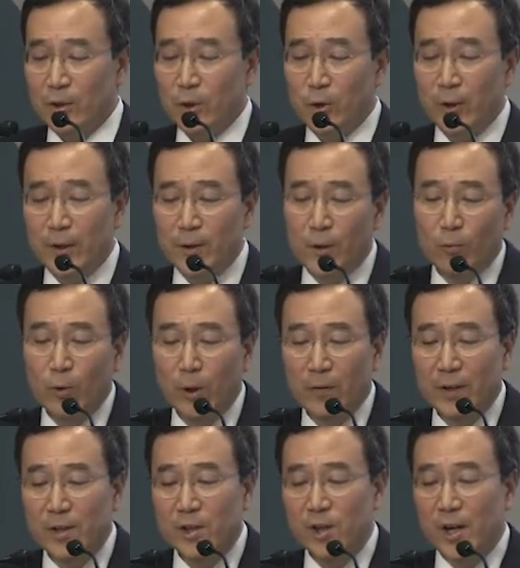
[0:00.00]
Turning to the role
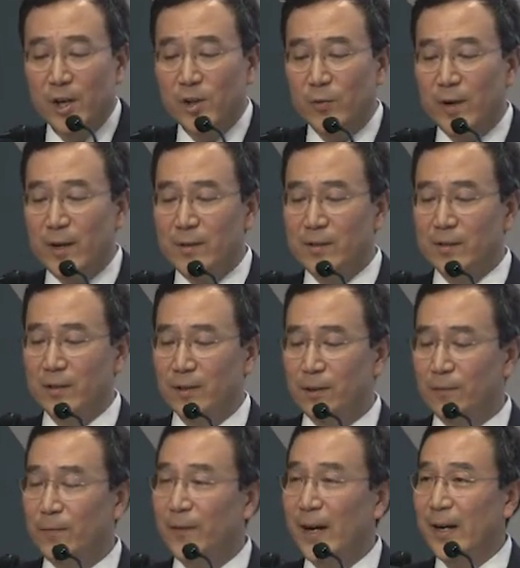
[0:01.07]
of exchange rates,
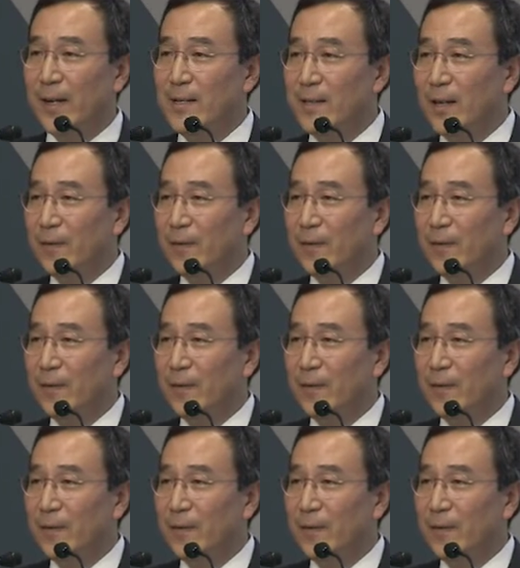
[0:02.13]
her findings